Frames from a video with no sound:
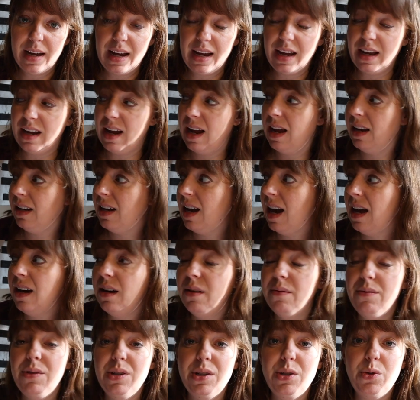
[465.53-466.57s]
and kind
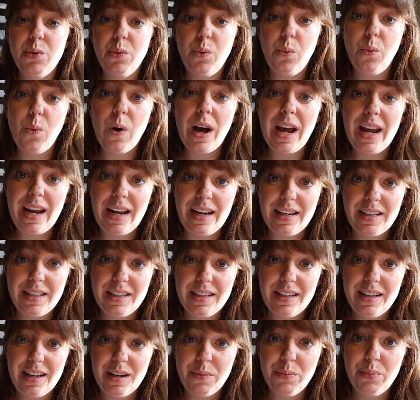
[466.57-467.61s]
of just wait
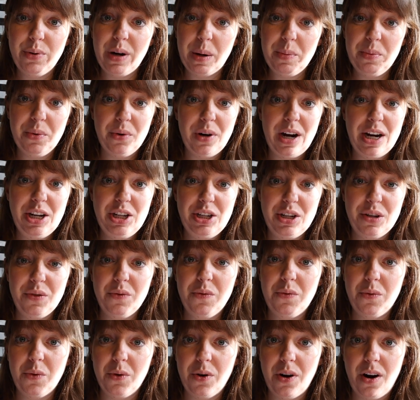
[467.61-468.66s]
in
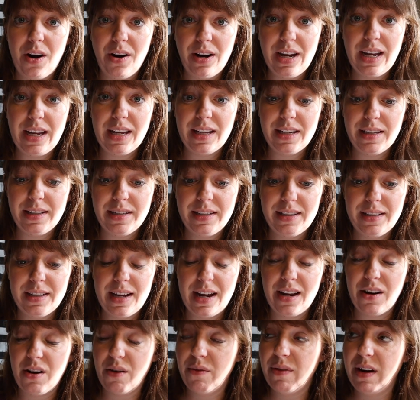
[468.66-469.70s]
preparation for our kids
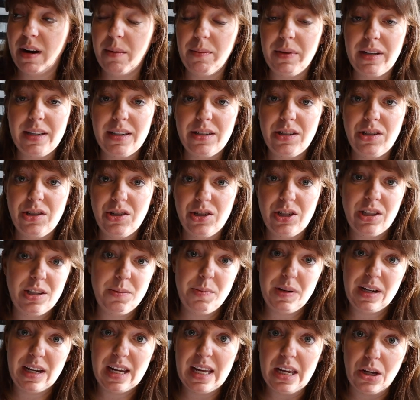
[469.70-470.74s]
and our families just
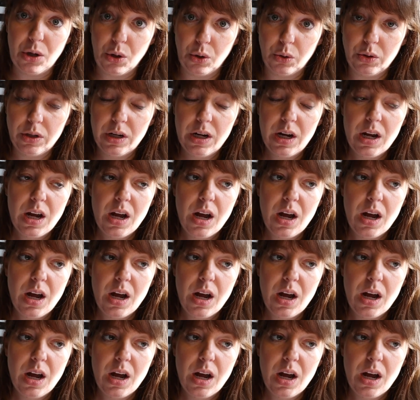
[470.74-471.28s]
to be killed.